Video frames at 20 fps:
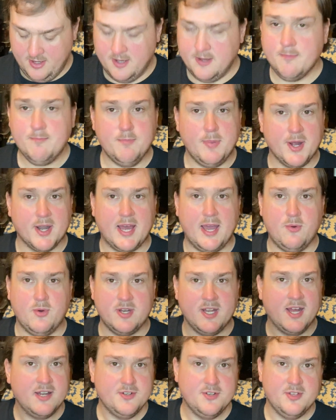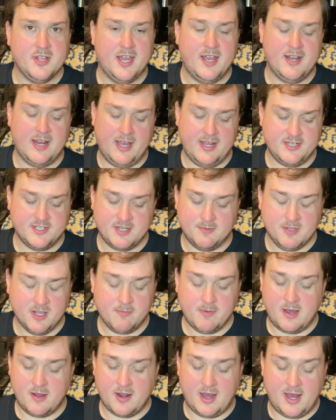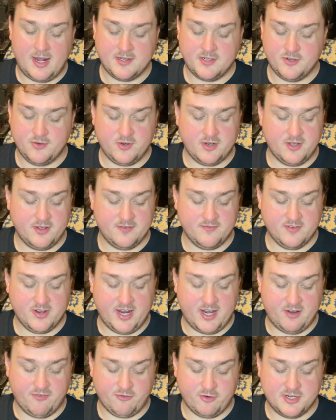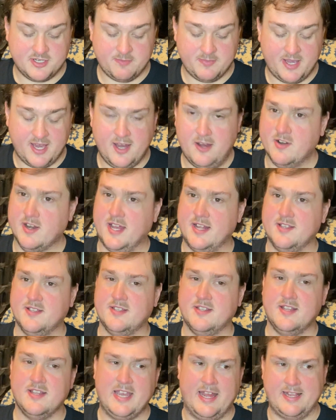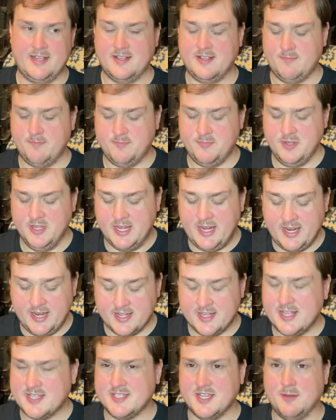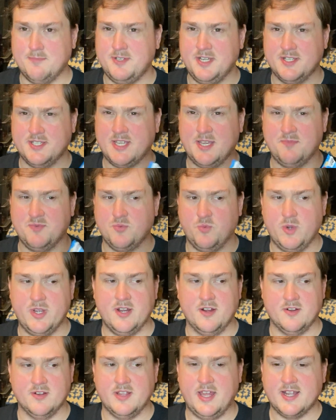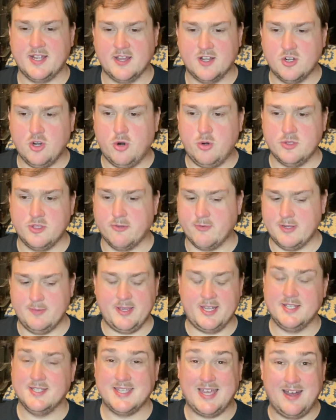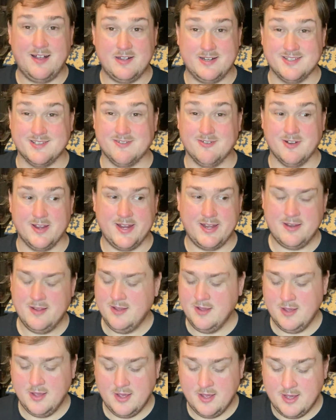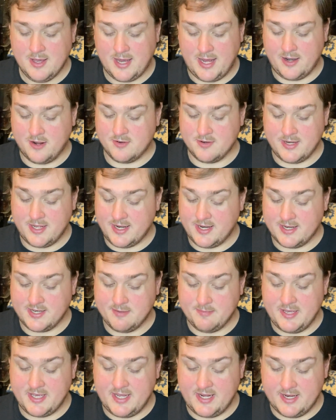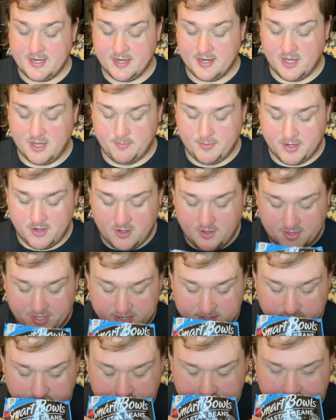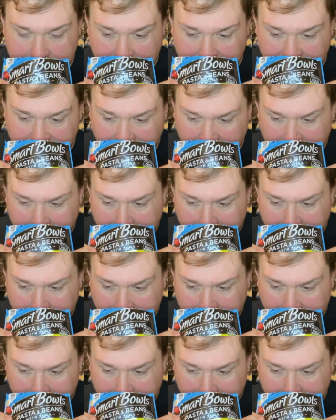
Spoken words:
but I would not do that. Something about hot tuna kind of freaks me out, and heating this up just seems weird. Like a cold 3-bean salad is great. I don't need it to be heated up and all that good stuff.